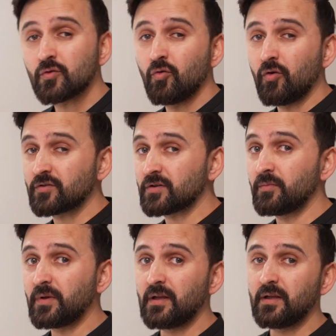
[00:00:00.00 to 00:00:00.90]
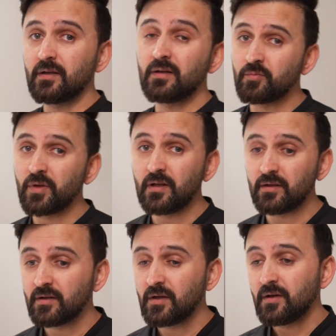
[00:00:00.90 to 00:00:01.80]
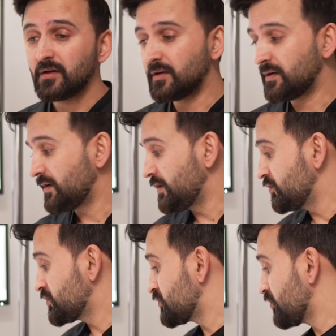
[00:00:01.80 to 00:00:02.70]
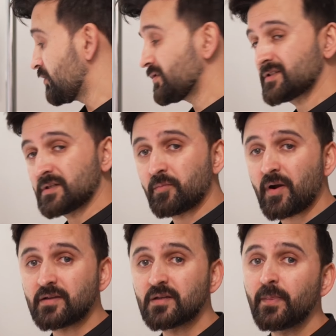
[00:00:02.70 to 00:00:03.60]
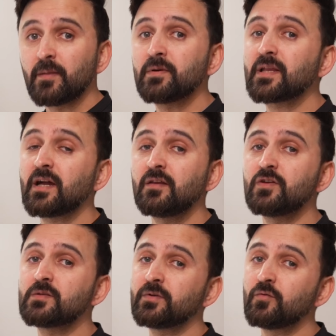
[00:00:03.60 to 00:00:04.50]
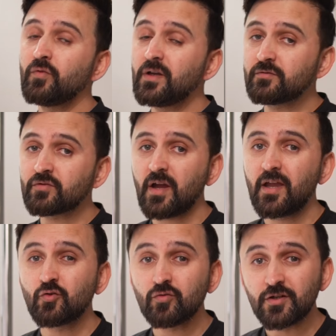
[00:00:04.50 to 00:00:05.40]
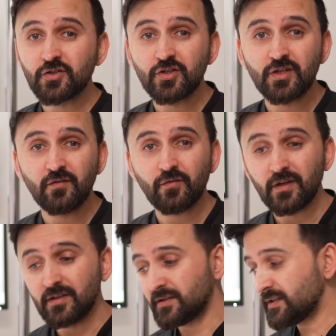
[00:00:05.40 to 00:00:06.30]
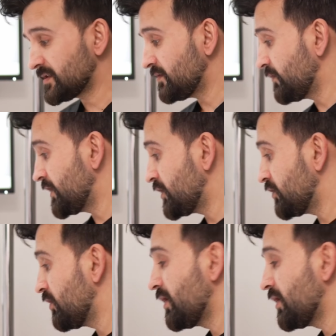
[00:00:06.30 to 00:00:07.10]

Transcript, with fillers: quarter million and a million uh, US dollars the price. But anyways, but we are trying to achieve in this video